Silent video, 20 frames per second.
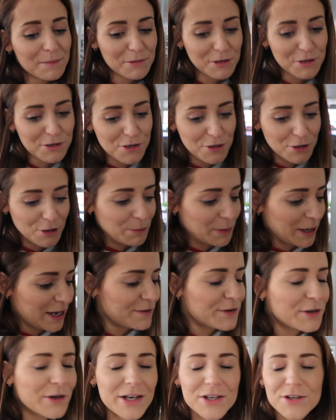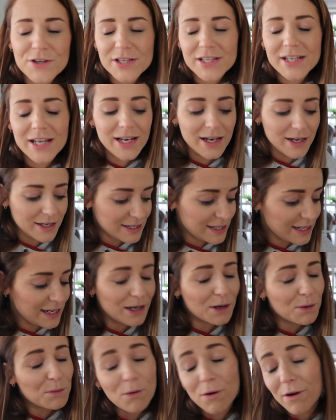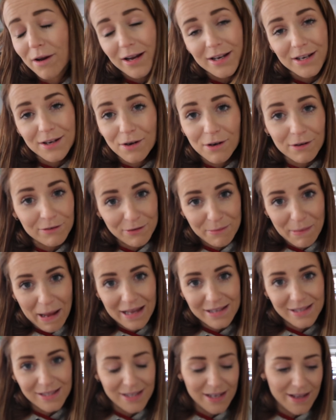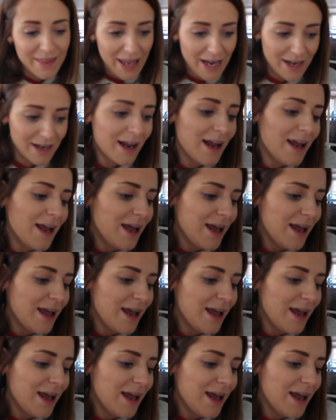I'm not sure. But if you're interested in seeing what I got from Asda, then